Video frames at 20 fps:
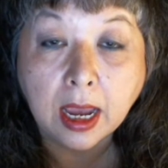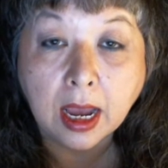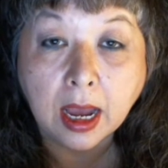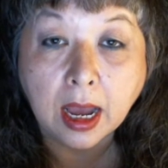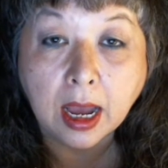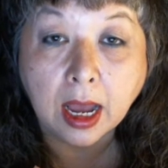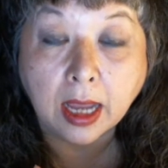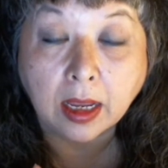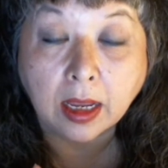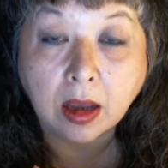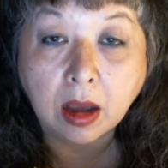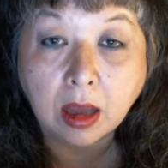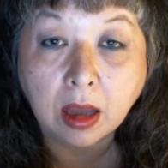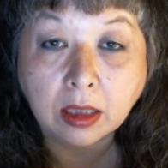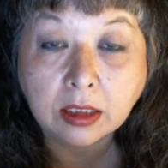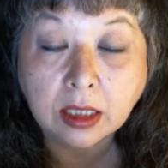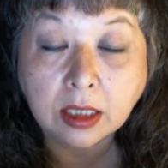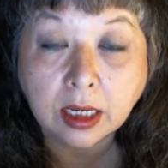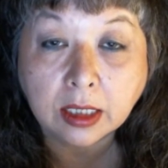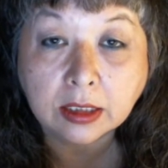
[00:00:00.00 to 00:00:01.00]
I
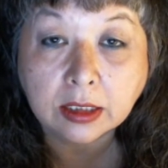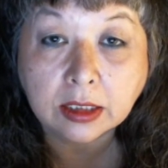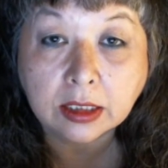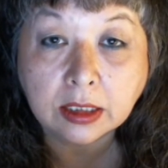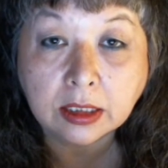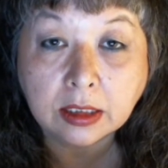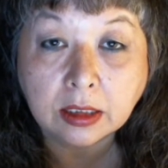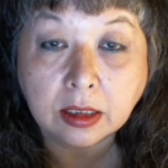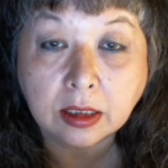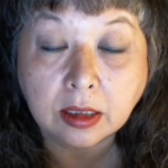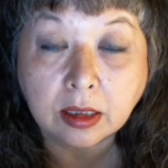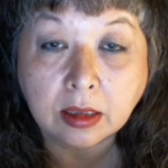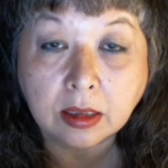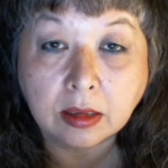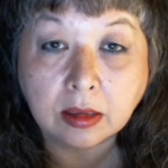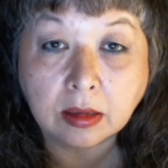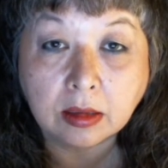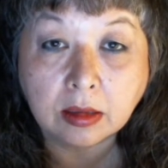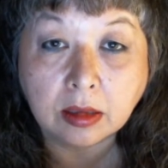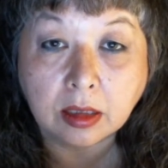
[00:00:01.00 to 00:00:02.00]
contacted
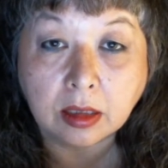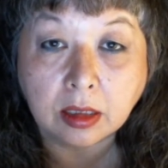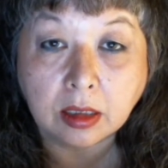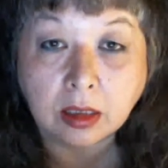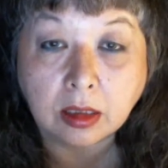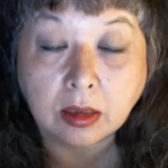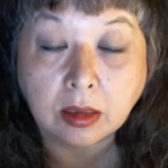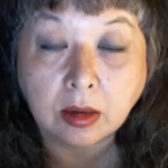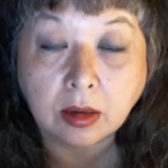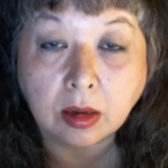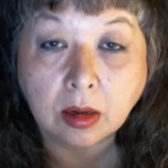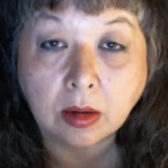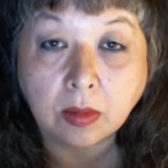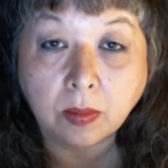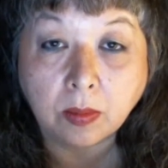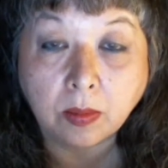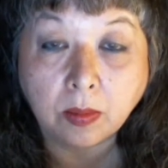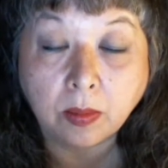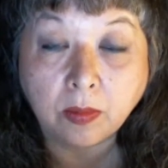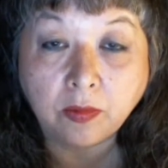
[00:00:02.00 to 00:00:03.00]
the
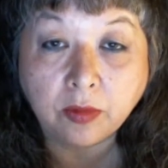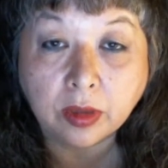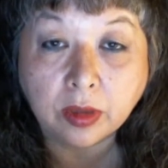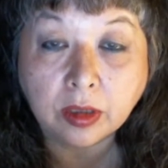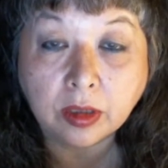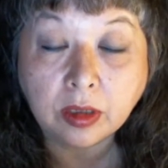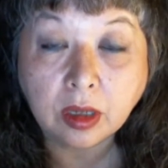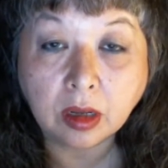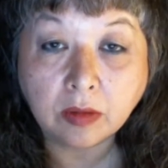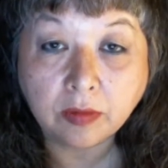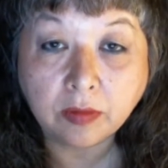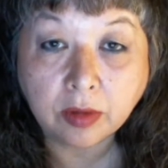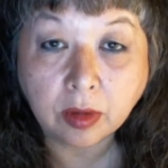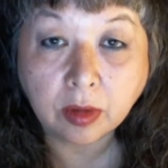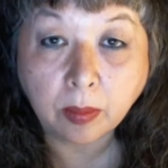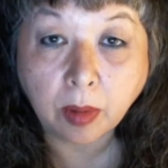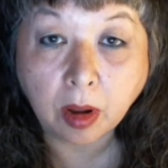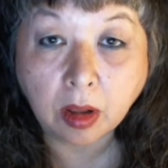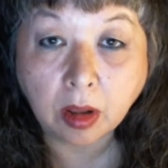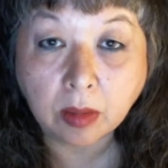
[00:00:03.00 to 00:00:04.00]

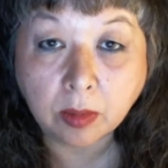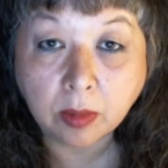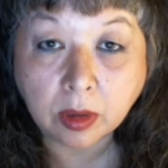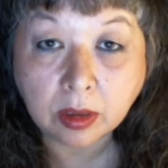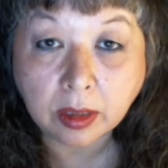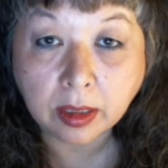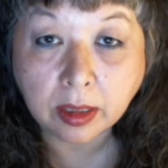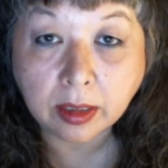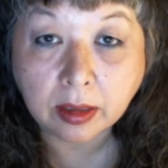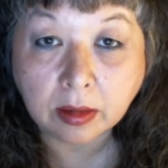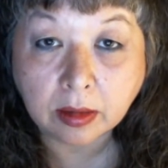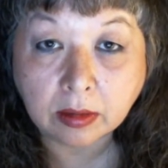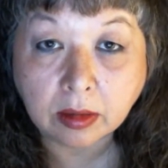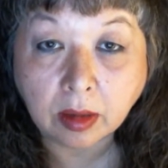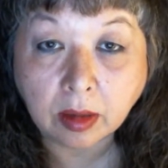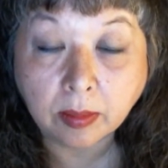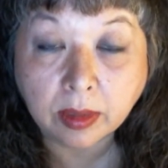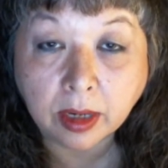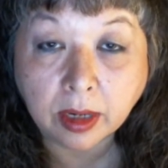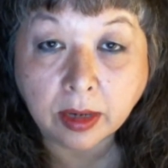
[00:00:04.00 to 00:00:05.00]
Philadelphia Polymer Clay Guild,
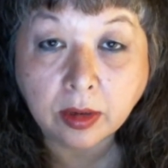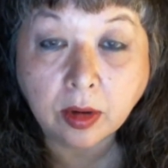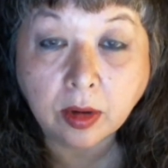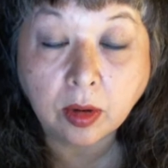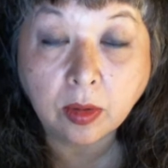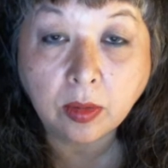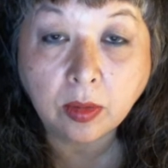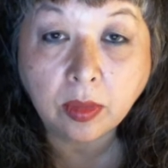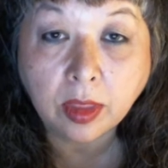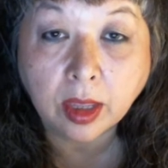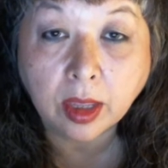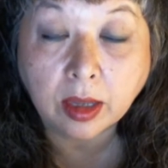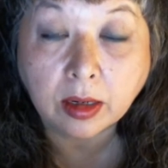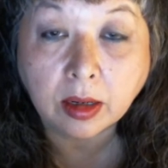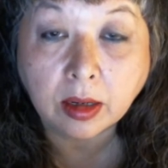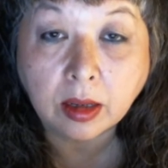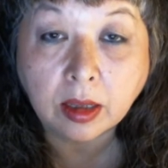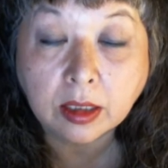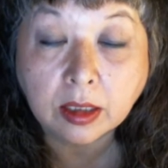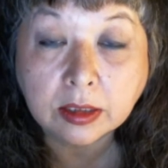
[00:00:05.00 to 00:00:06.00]
but I know that
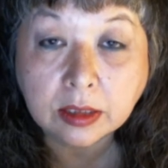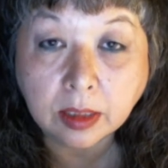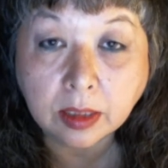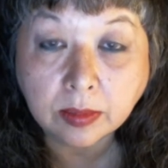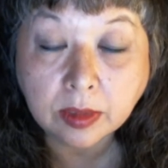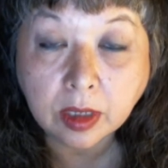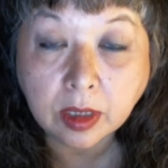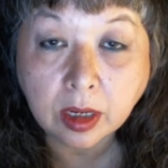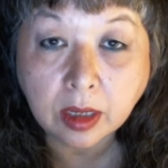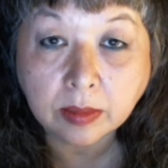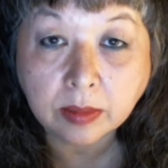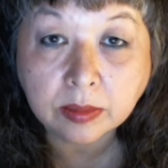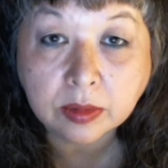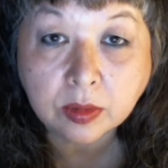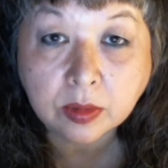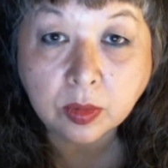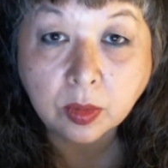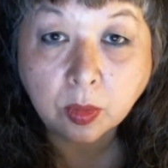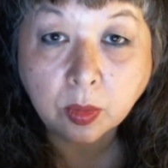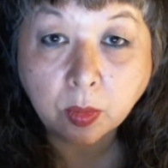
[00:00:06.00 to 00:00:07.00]

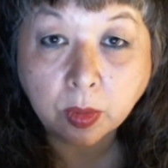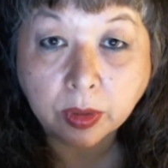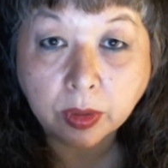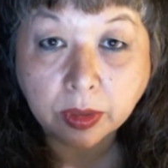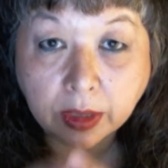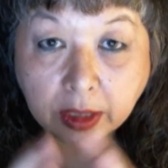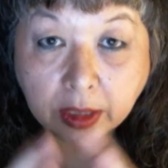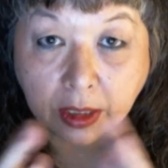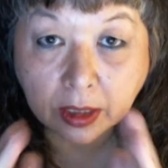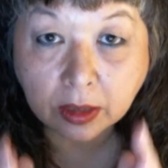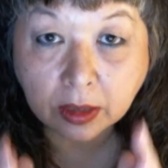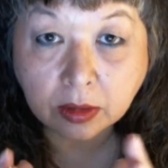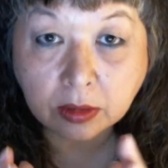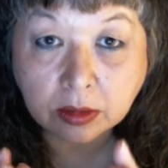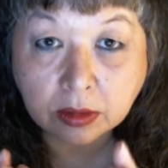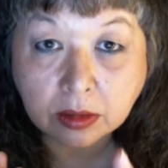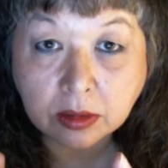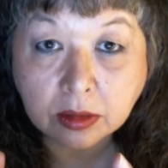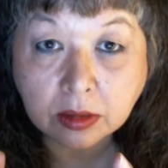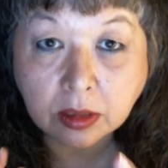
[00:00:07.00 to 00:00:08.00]
sometimes with
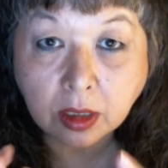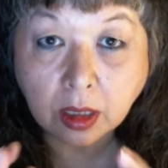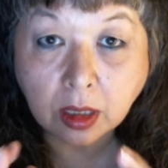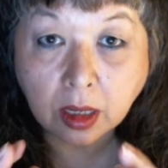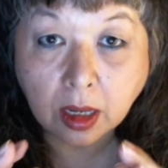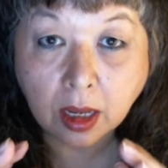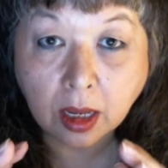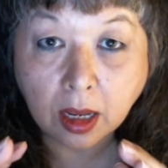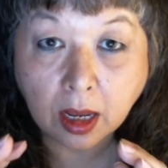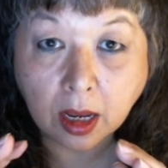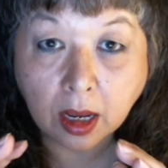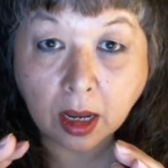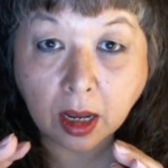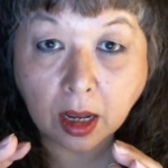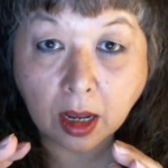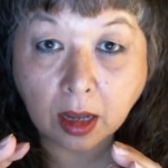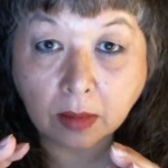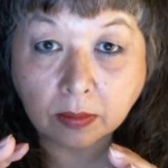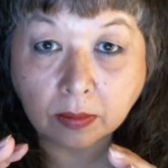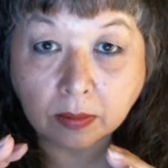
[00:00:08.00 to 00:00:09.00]
guilds,
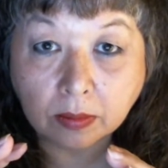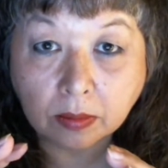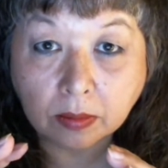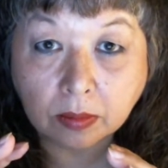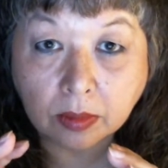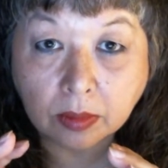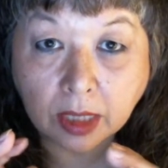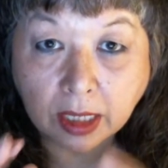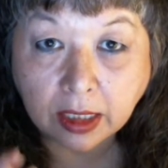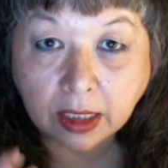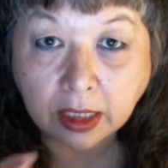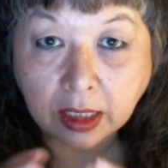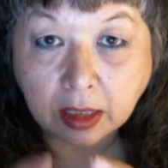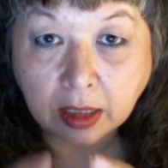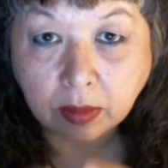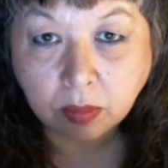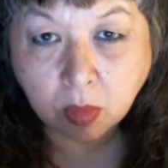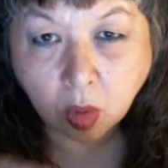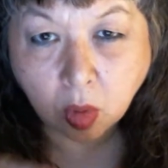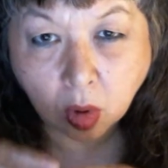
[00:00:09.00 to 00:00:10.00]
they
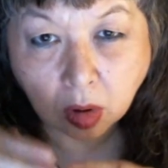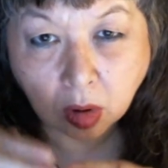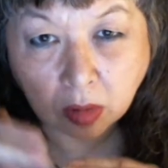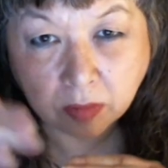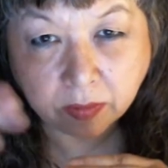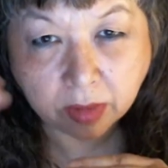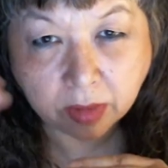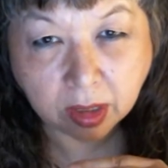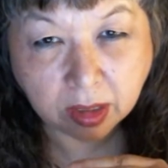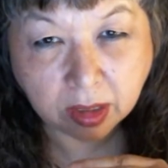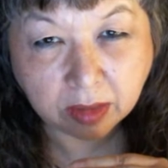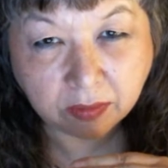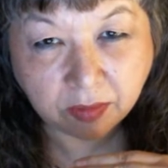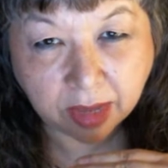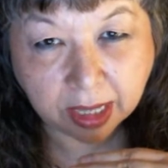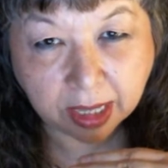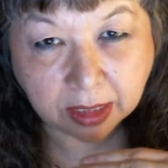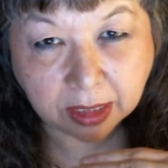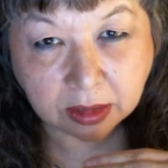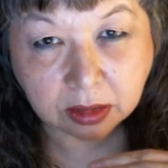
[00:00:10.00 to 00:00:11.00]
need more of an
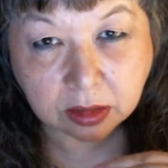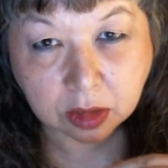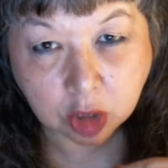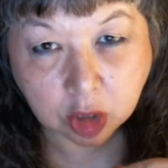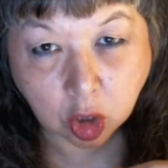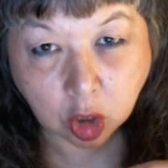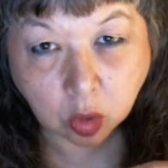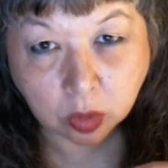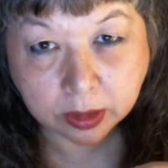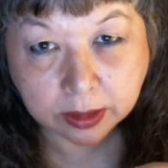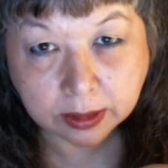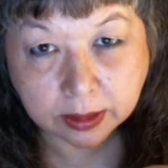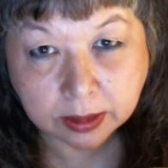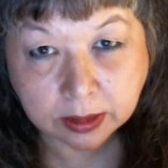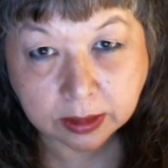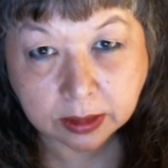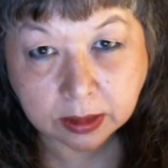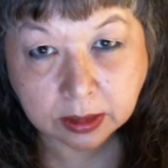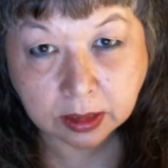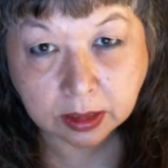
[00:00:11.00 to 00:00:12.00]
advance
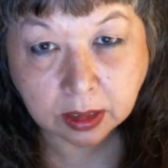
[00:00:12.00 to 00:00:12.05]
notice